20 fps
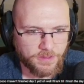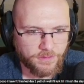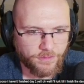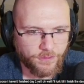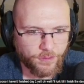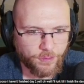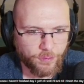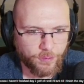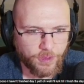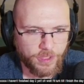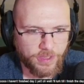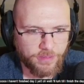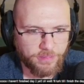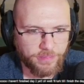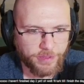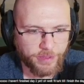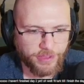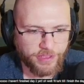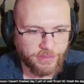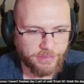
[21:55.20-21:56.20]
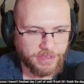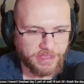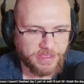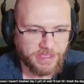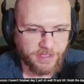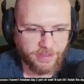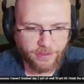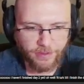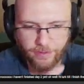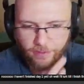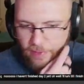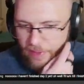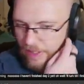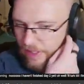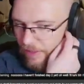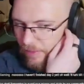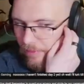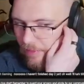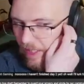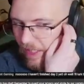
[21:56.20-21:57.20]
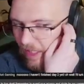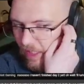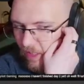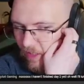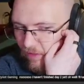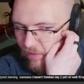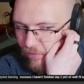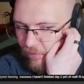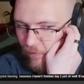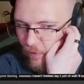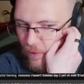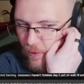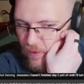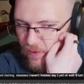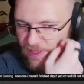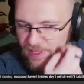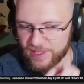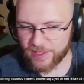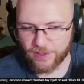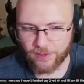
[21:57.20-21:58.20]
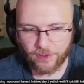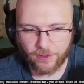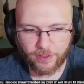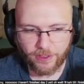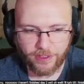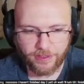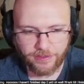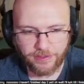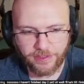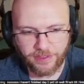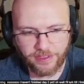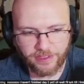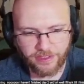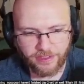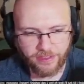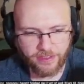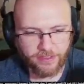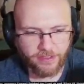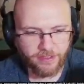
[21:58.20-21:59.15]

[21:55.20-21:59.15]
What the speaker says: For one building material, we can make food storage.